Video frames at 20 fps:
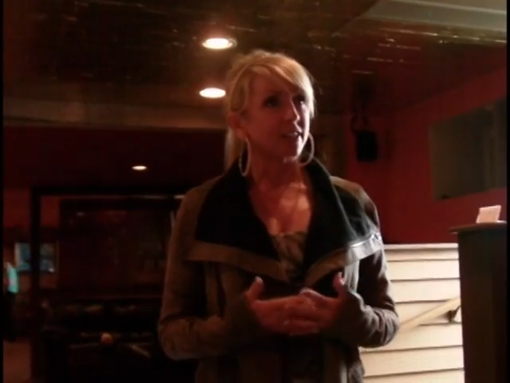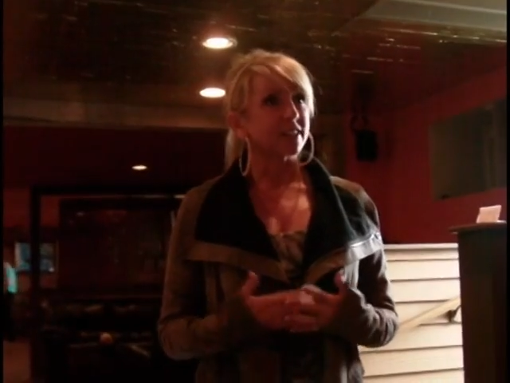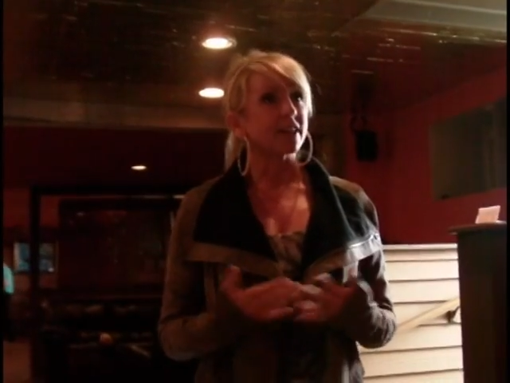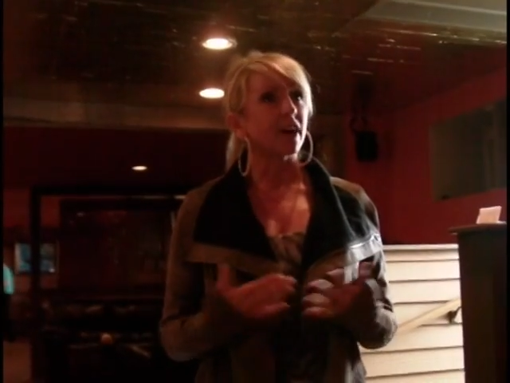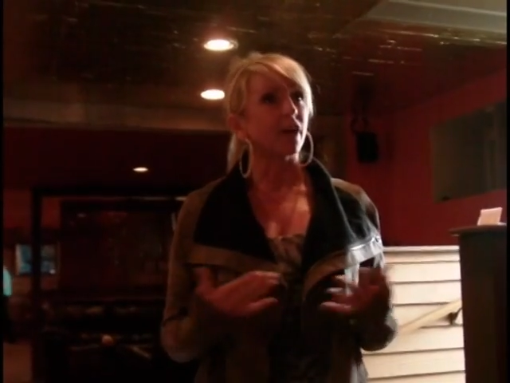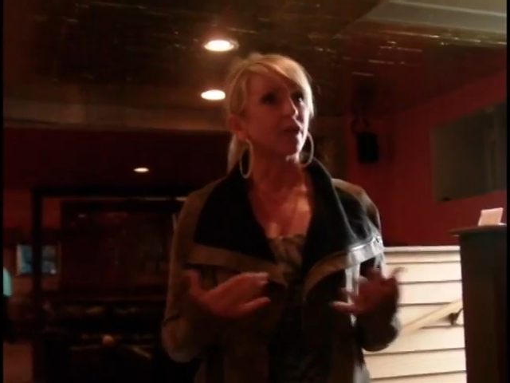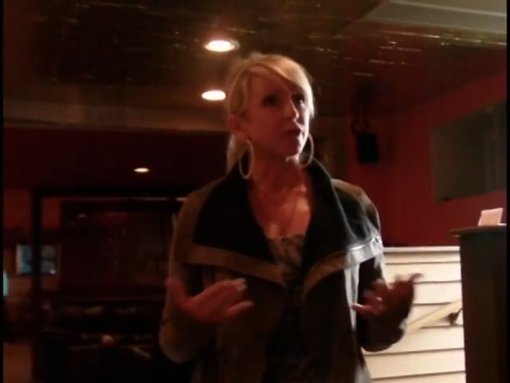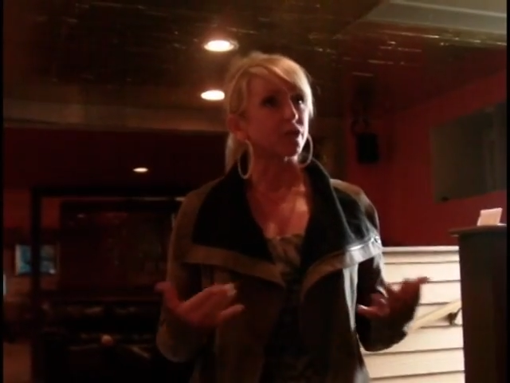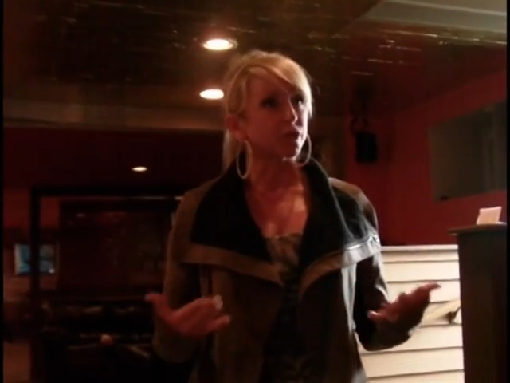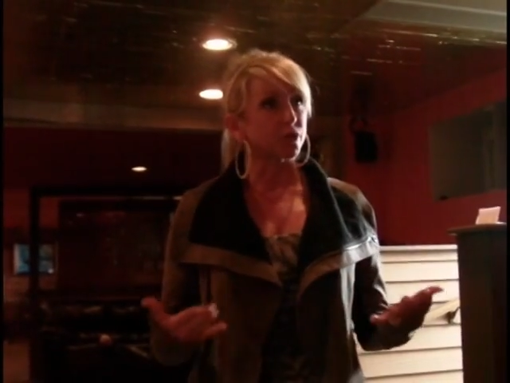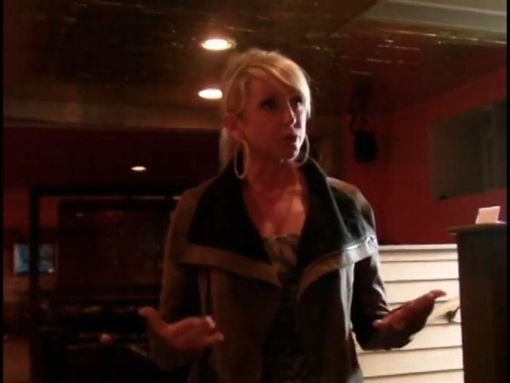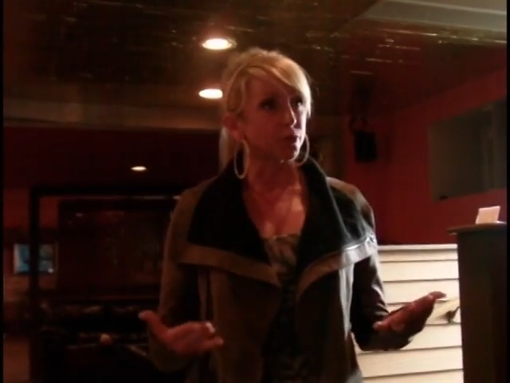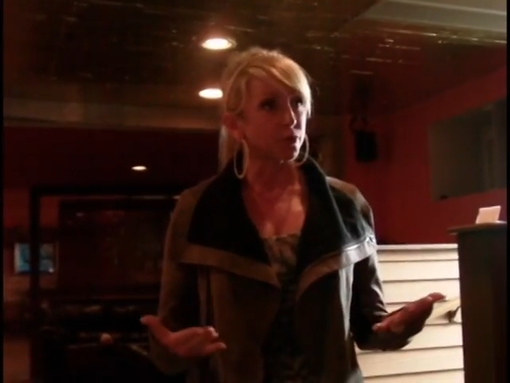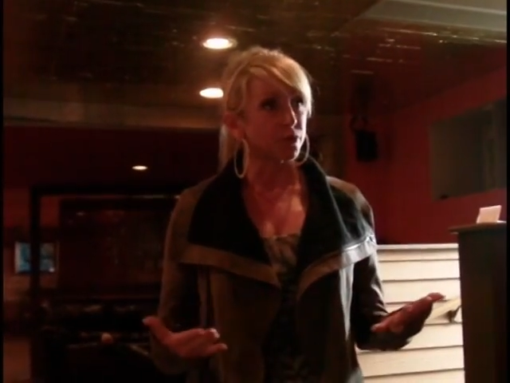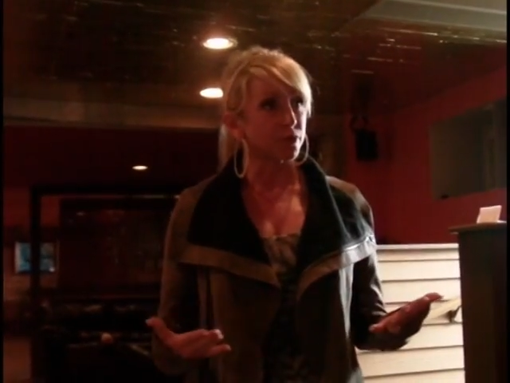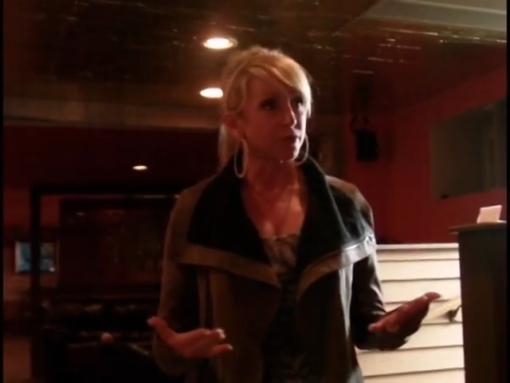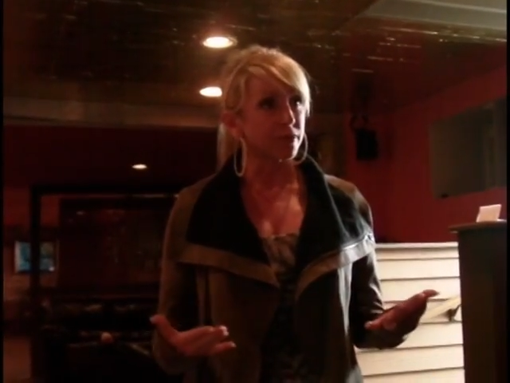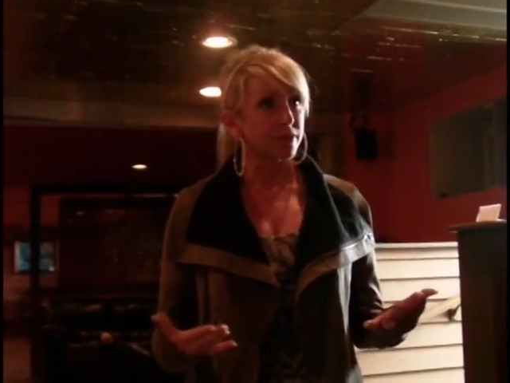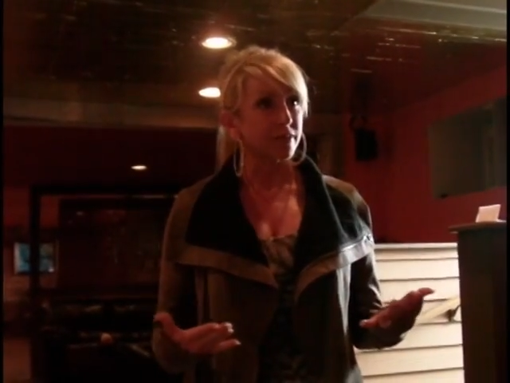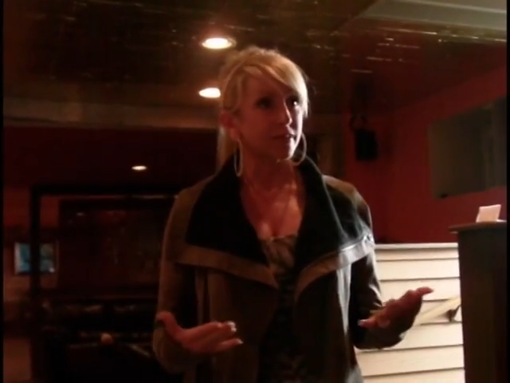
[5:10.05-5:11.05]
tell the
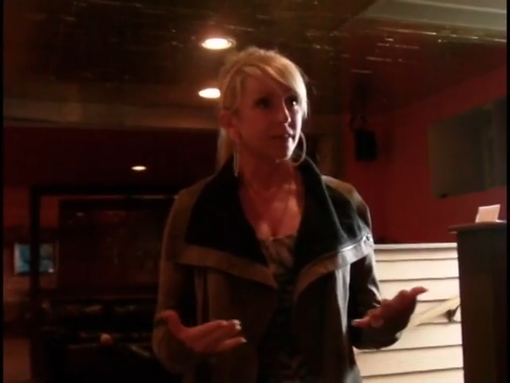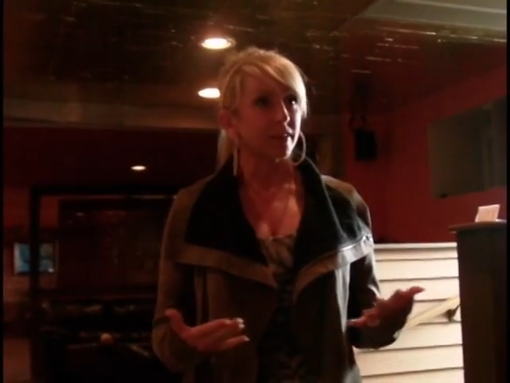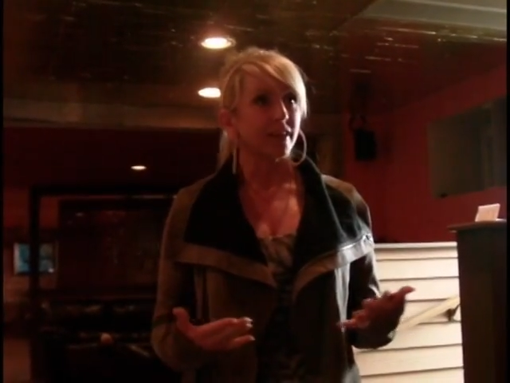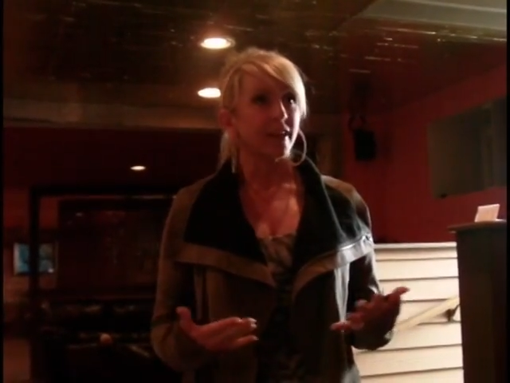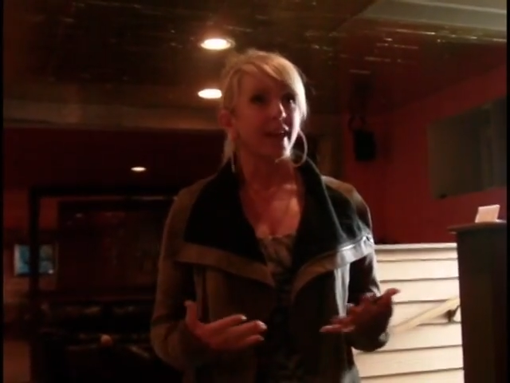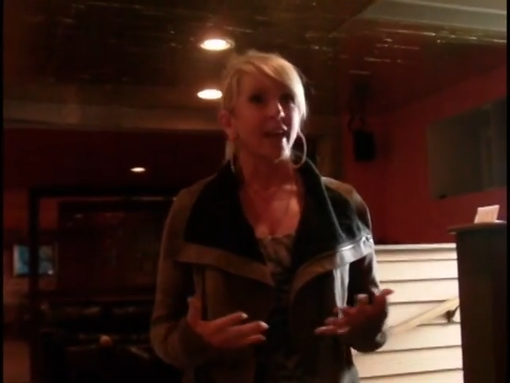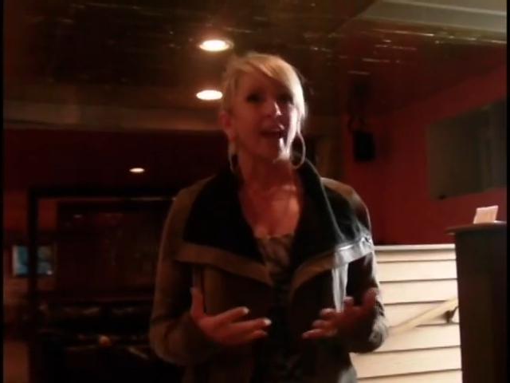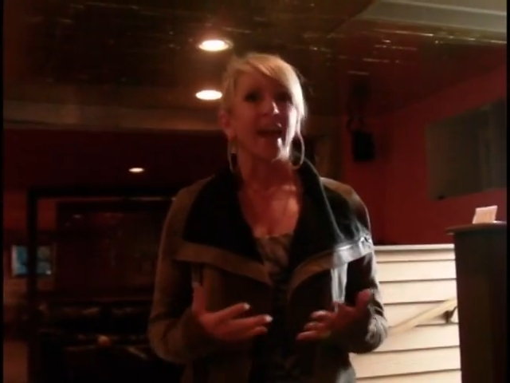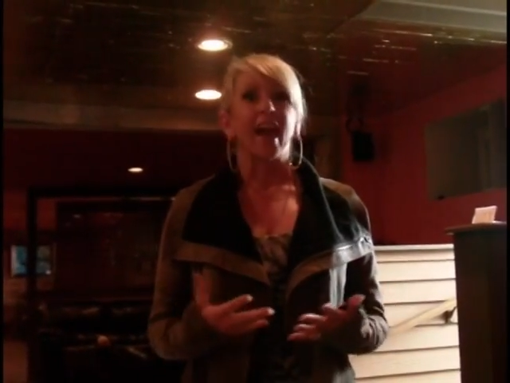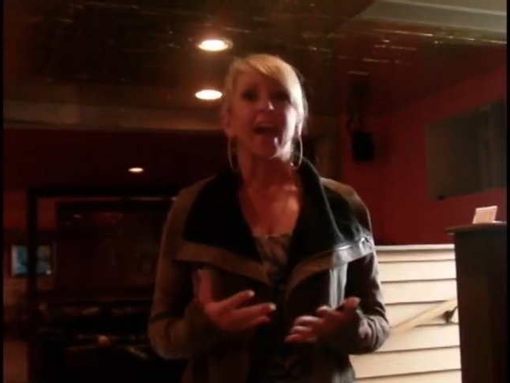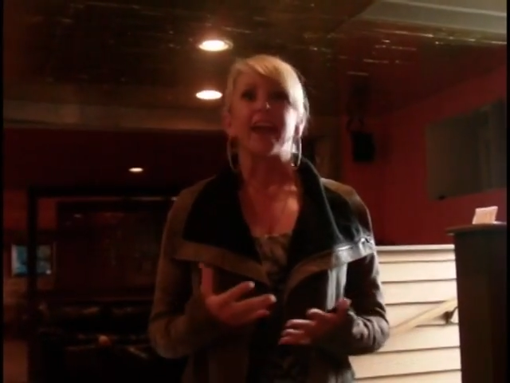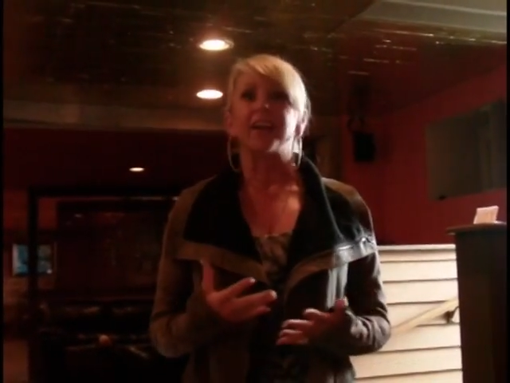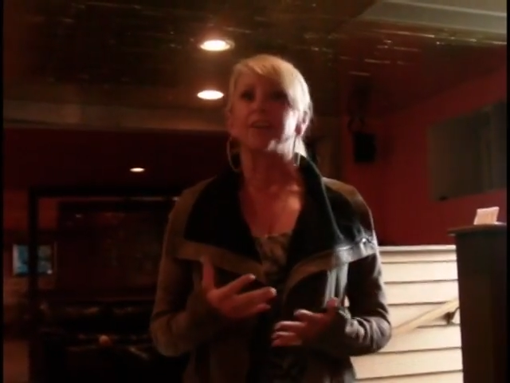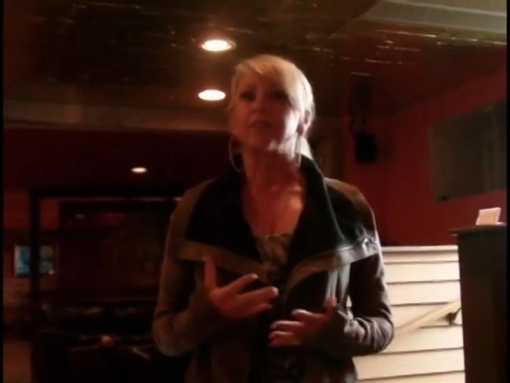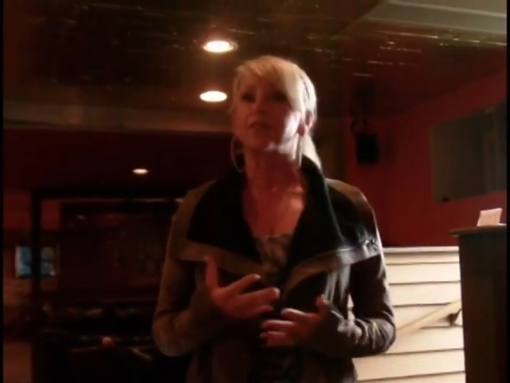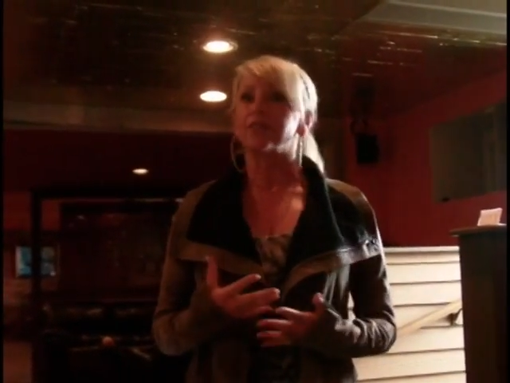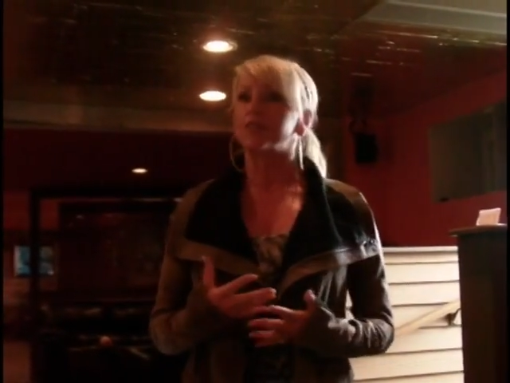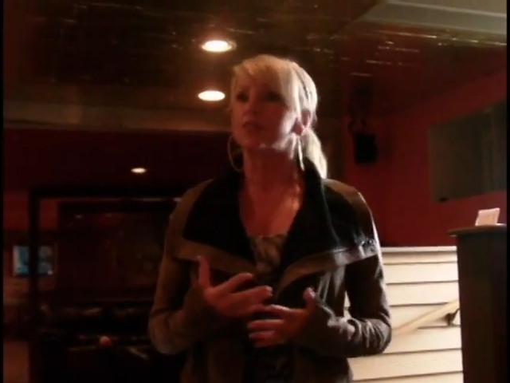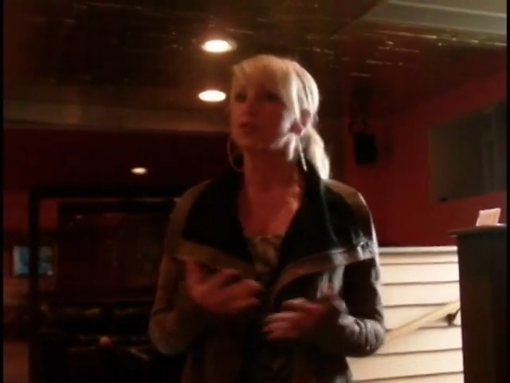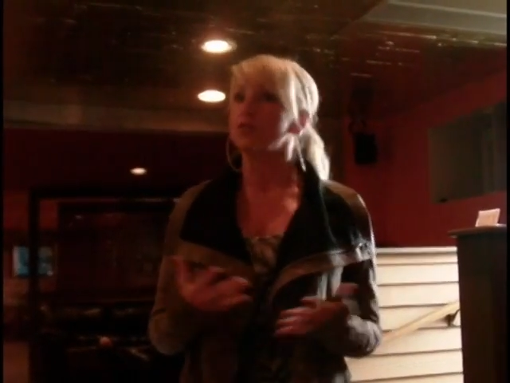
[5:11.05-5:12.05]
truth, and
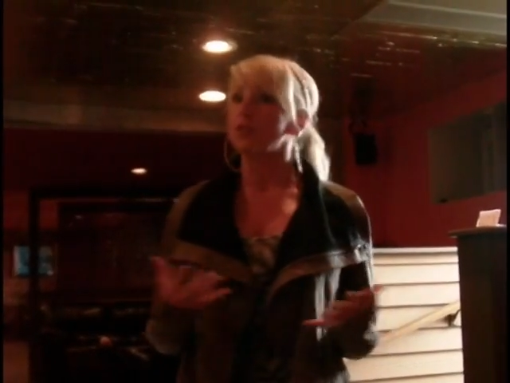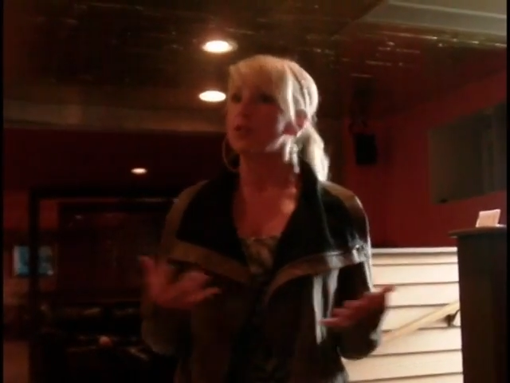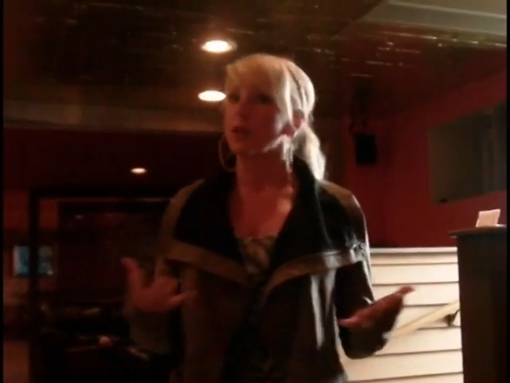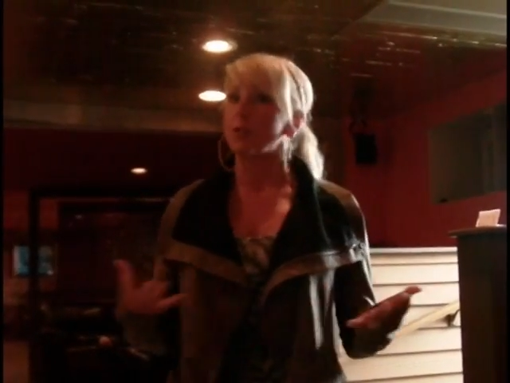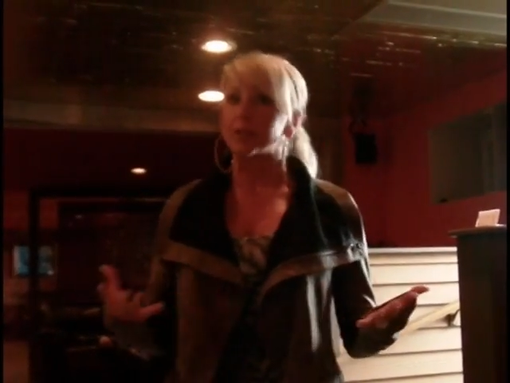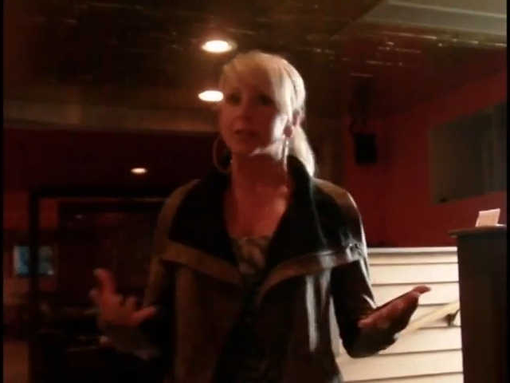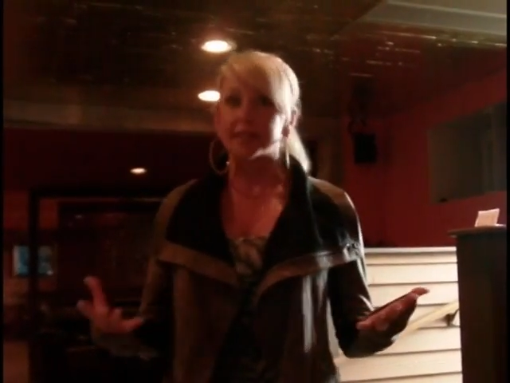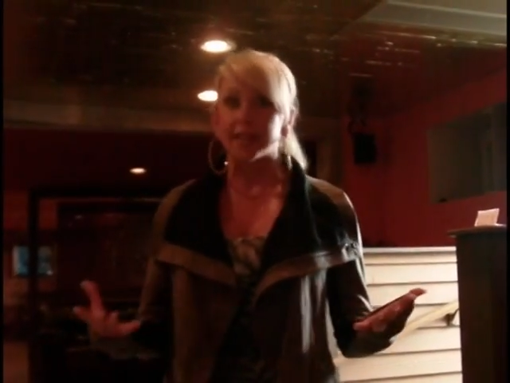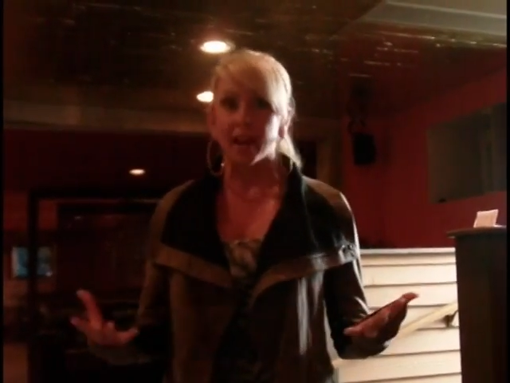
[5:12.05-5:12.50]
if you do that with